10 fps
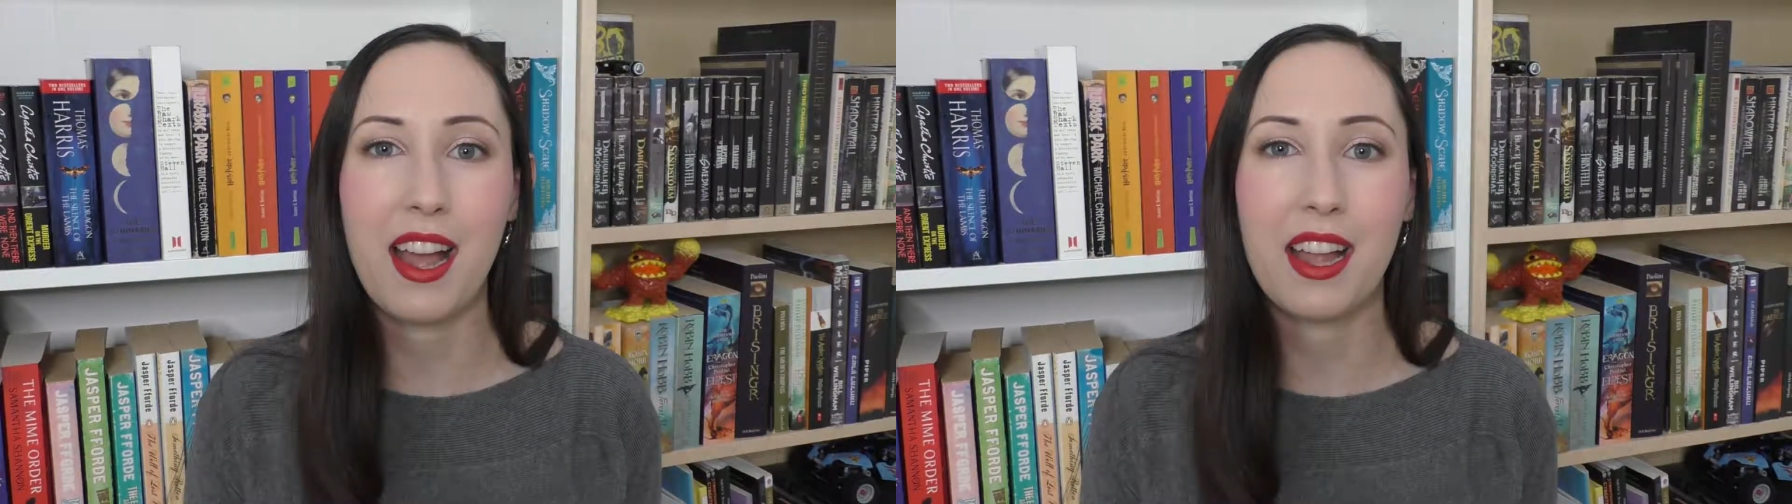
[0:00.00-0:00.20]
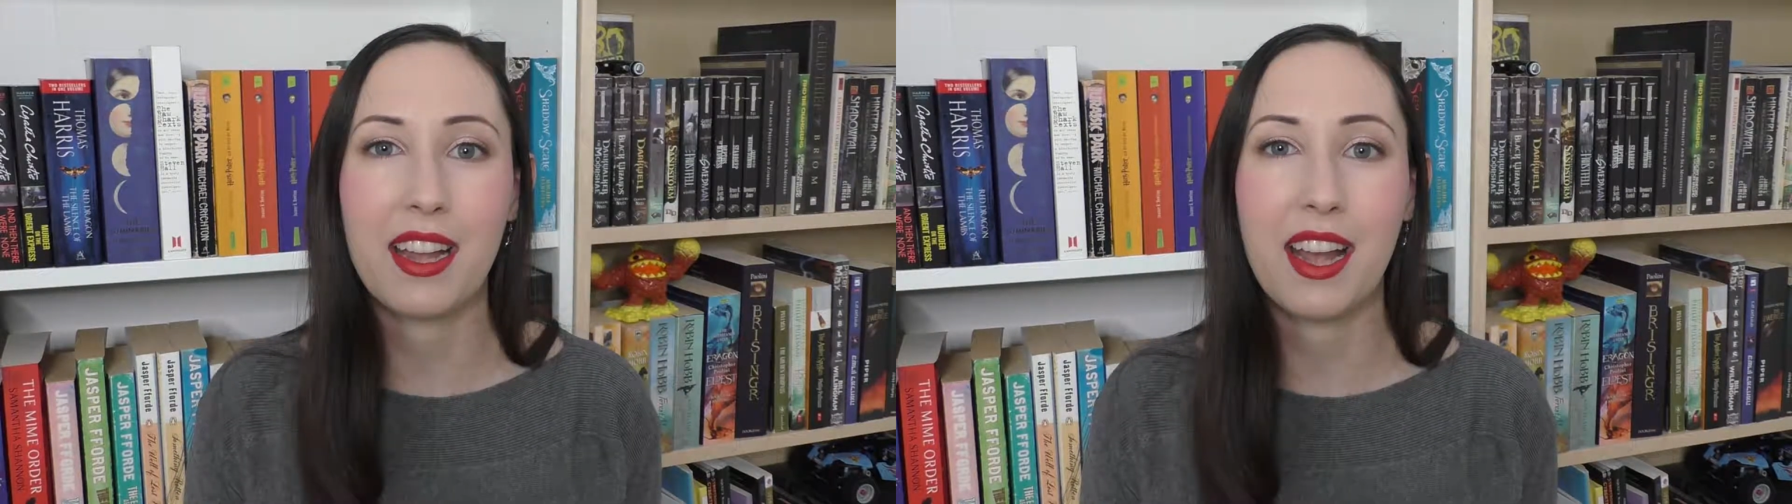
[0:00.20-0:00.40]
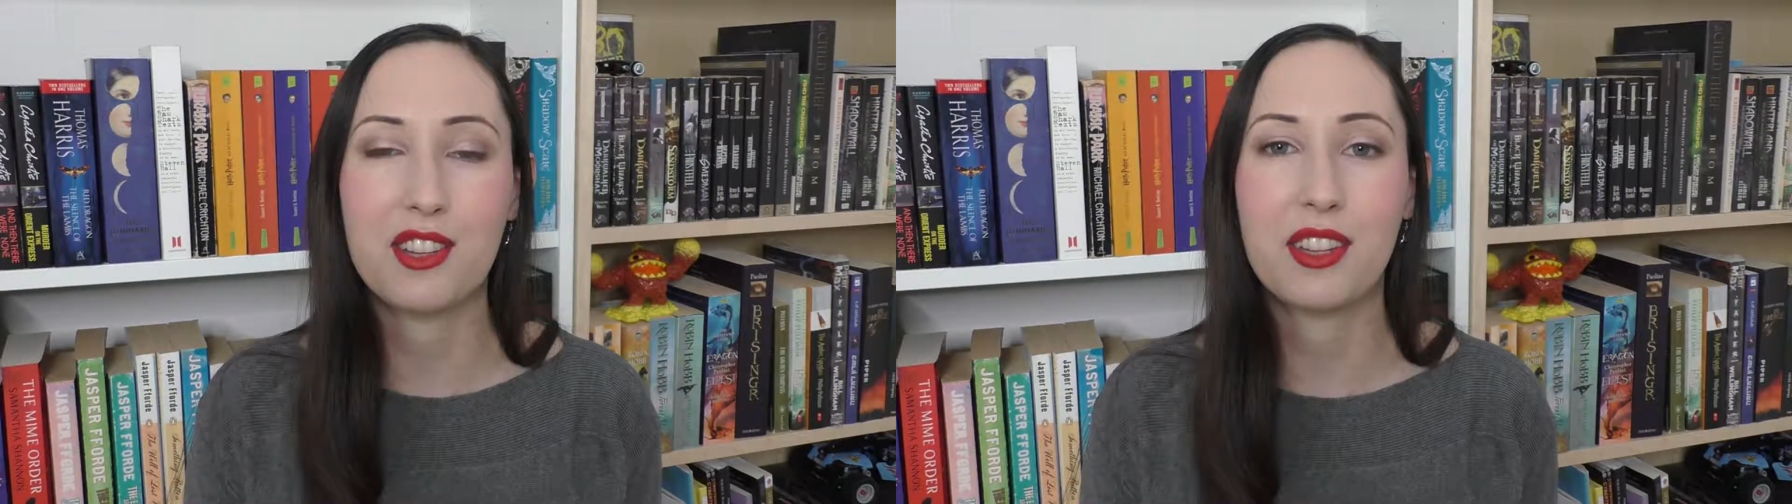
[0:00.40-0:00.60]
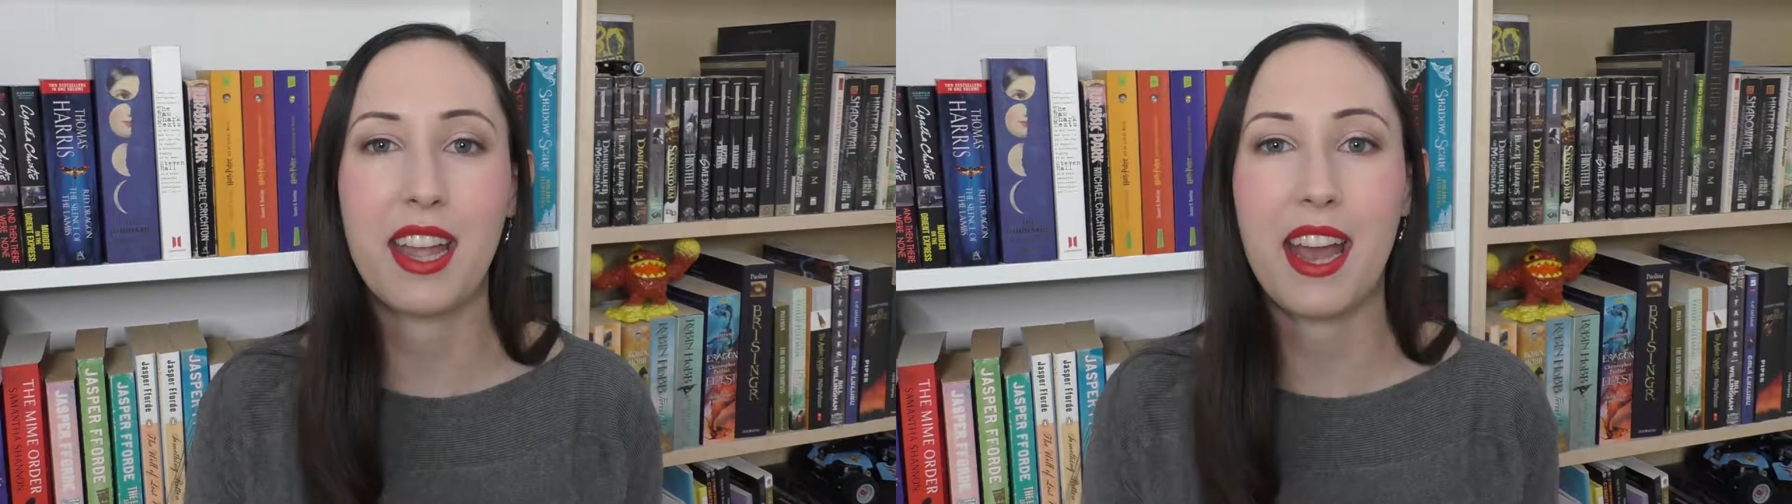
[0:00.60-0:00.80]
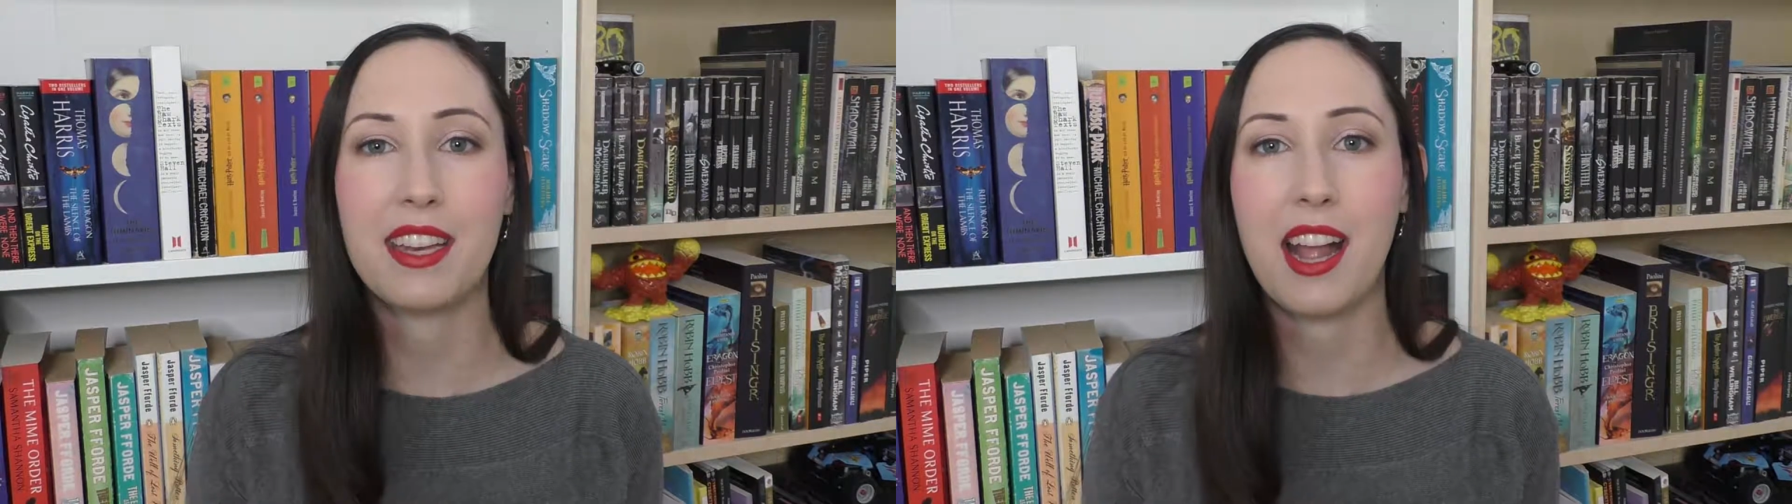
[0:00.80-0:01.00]
I
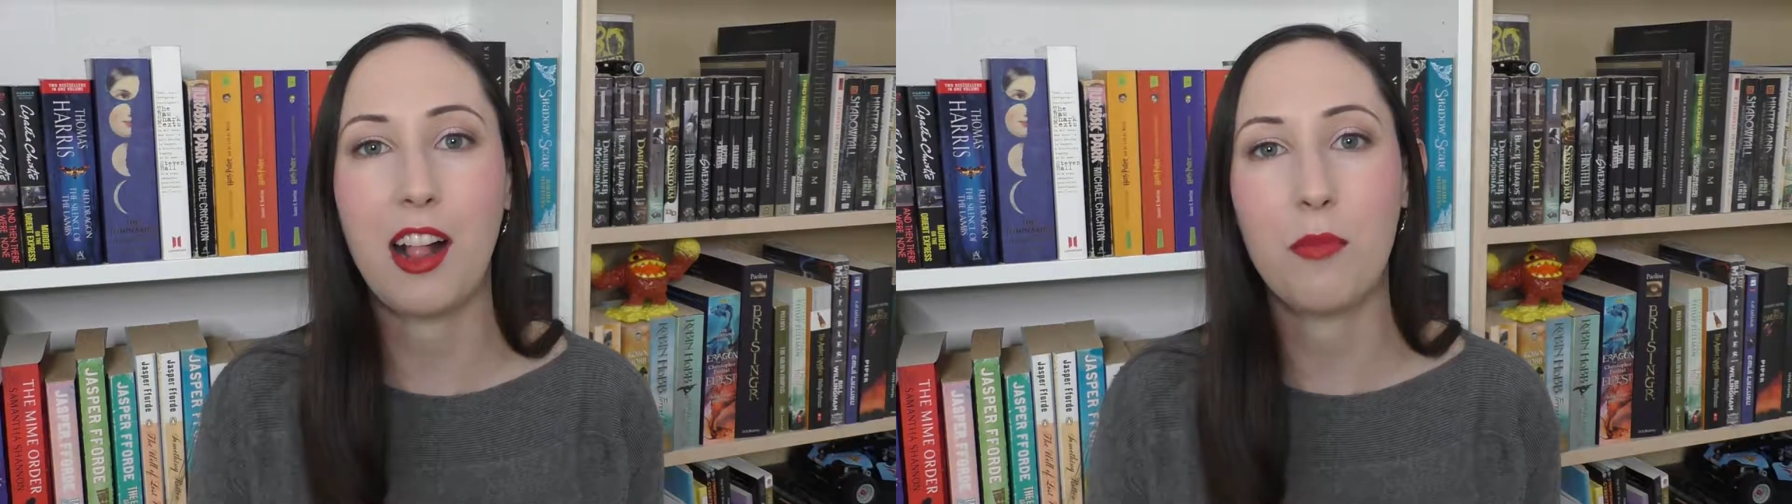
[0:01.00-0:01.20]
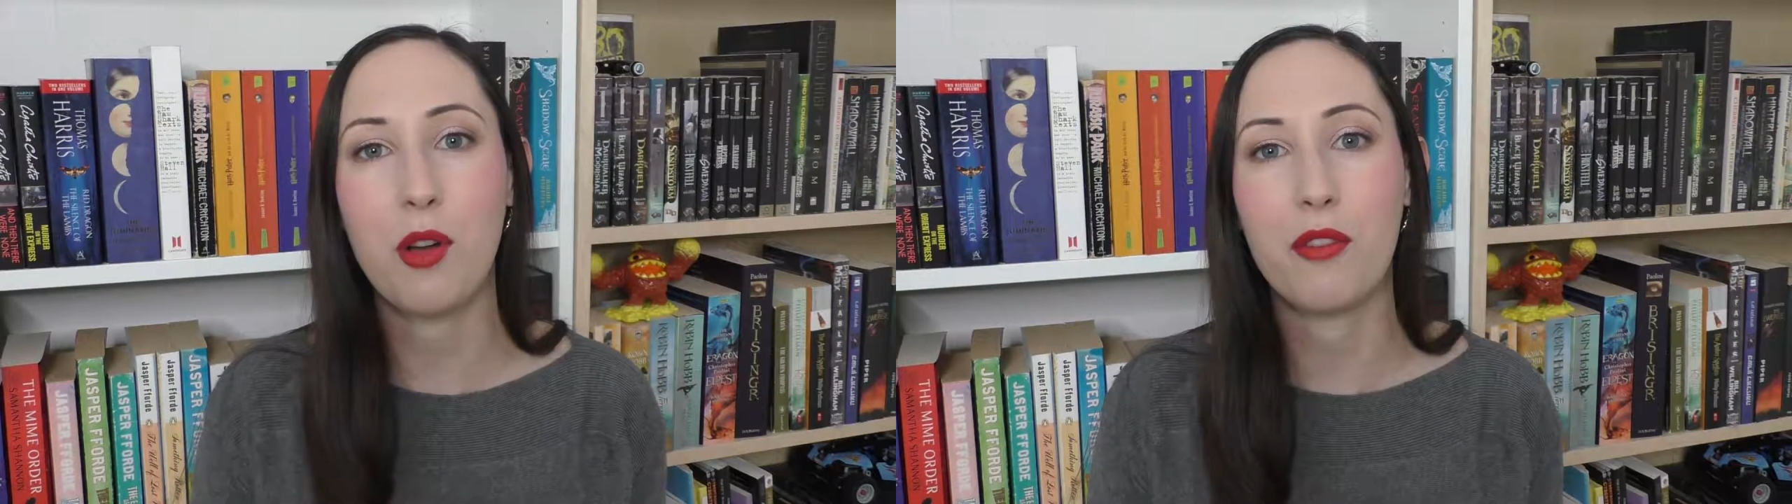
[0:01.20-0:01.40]
actually had the help